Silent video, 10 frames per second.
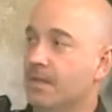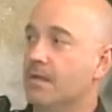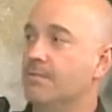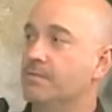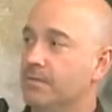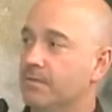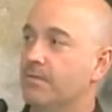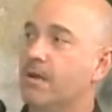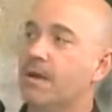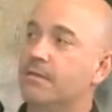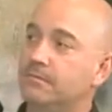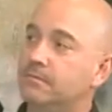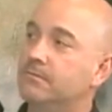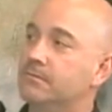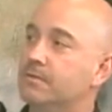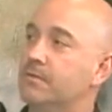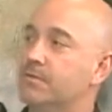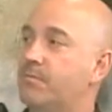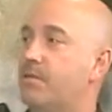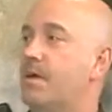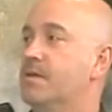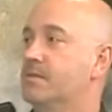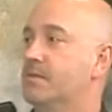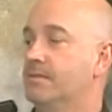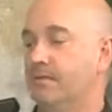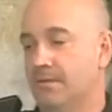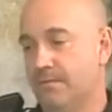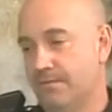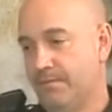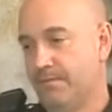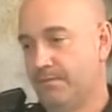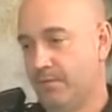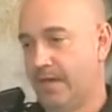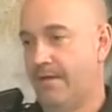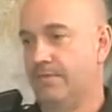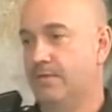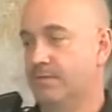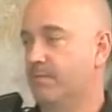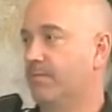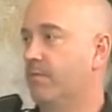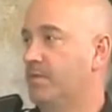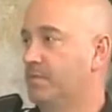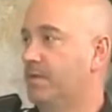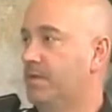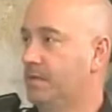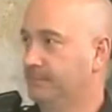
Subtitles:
so they're not, surprised if we have to do some enforcement on it.